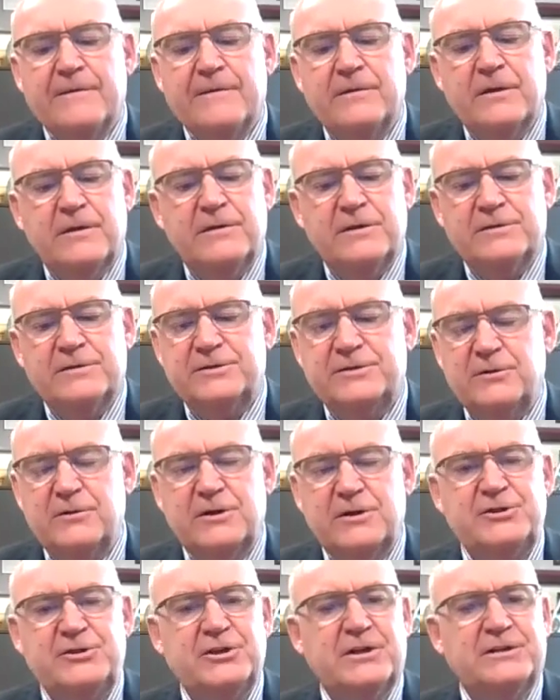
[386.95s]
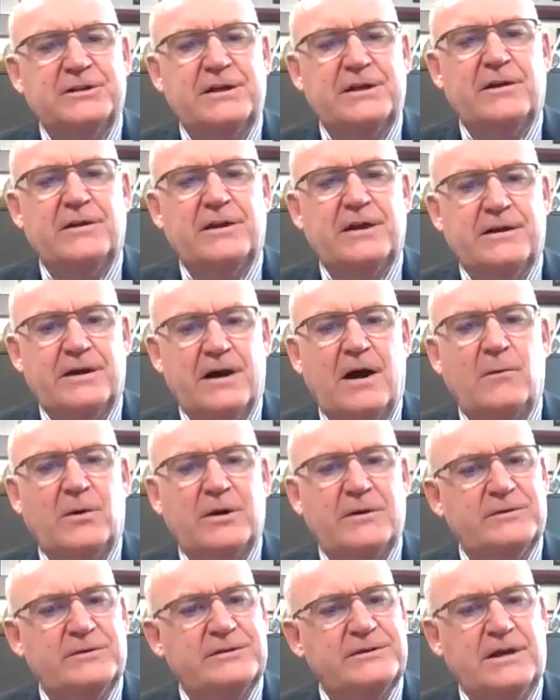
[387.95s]
The students, you could tell they got
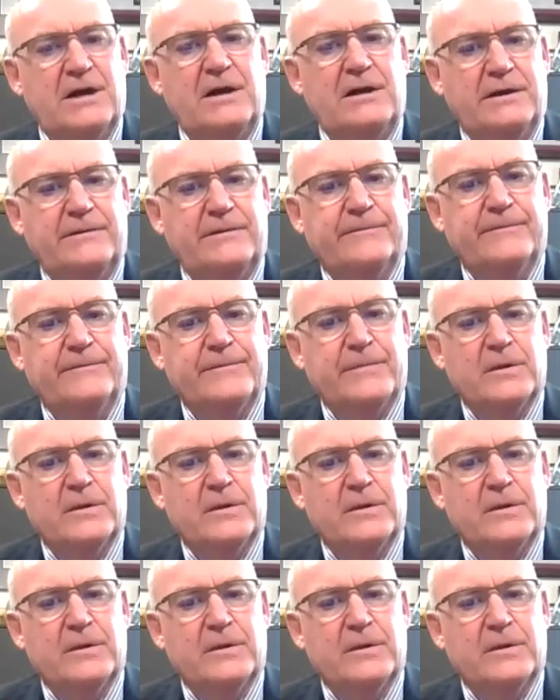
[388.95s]
what he was saying.